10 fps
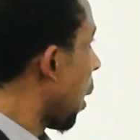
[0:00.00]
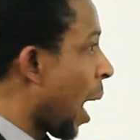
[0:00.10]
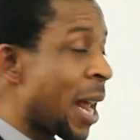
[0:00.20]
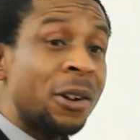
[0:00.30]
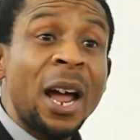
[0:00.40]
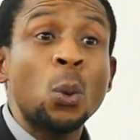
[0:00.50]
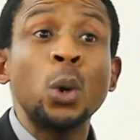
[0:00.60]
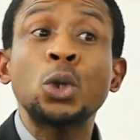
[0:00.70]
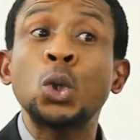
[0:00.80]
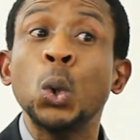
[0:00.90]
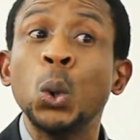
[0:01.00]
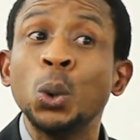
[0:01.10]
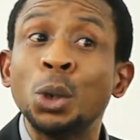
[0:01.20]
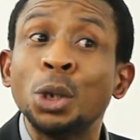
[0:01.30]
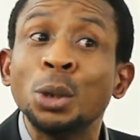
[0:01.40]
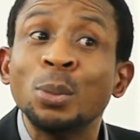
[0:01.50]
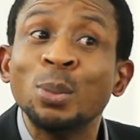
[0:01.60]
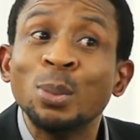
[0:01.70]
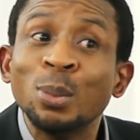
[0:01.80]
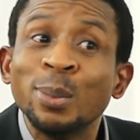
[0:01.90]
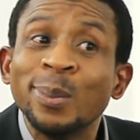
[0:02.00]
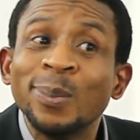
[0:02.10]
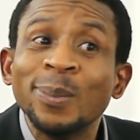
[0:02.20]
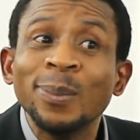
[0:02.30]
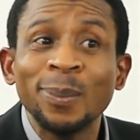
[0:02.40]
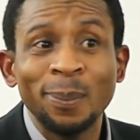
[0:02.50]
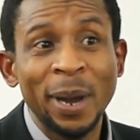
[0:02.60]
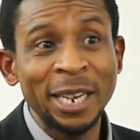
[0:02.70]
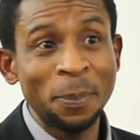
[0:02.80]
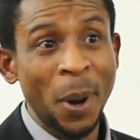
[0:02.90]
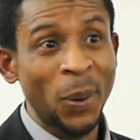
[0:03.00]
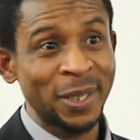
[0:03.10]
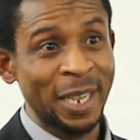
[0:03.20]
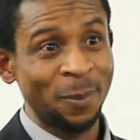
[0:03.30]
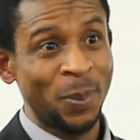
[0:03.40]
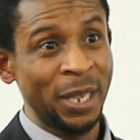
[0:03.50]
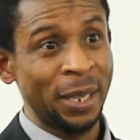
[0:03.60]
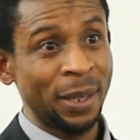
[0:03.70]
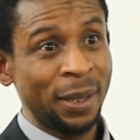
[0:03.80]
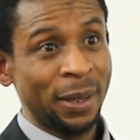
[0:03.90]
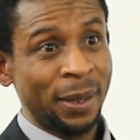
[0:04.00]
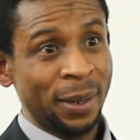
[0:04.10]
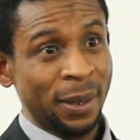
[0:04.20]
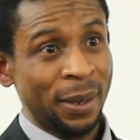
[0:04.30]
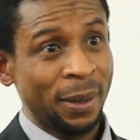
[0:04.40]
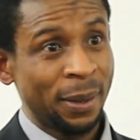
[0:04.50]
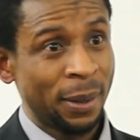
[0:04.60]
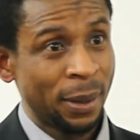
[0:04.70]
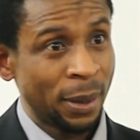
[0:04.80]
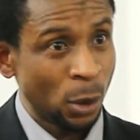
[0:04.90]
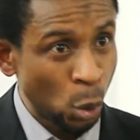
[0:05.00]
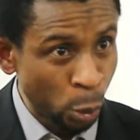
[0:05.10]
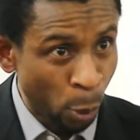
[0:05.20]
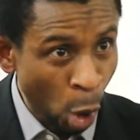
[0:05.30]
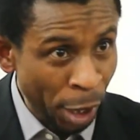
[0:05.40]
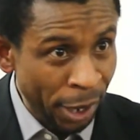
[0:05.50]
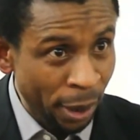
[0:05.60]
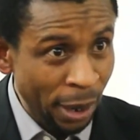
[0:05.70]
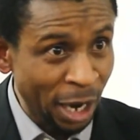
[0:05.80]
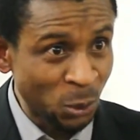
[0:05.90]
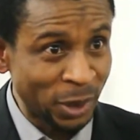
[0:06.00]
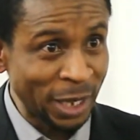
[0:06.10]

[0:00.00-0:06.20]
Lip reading: And Iraq was told by the powers that be, old boy, as we